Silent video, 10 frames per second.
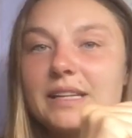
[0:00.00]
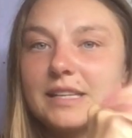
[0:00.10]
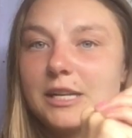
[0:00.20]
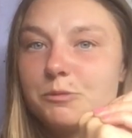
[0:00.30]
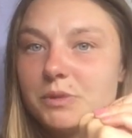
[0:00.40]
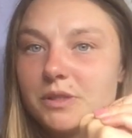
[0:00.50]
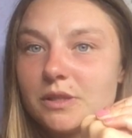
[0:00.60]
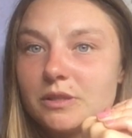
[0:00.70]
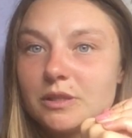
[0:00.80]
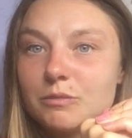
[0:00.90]
attachment
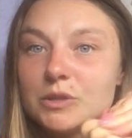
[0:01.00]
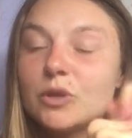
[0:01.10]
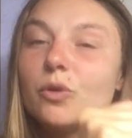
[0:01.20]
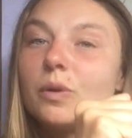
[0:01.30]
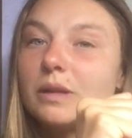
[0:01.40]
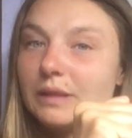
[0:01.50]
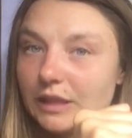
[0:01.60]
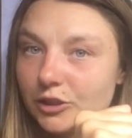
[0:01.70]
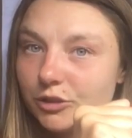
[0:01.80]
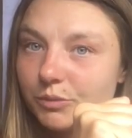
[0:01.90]
systems in
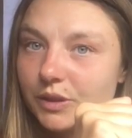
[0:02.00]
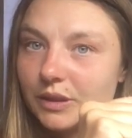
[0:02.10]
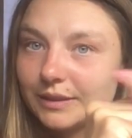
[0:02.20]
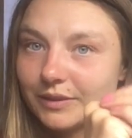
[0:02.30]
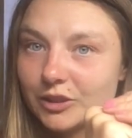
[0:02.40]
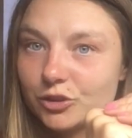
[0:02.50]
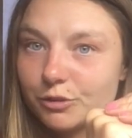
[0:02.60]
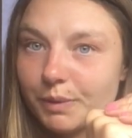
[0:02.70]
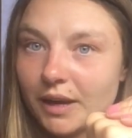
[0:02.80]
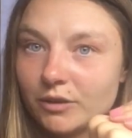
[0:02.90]
correlation with the
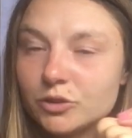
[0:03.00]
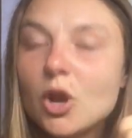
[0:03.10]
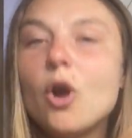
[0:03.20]
navigational patterns,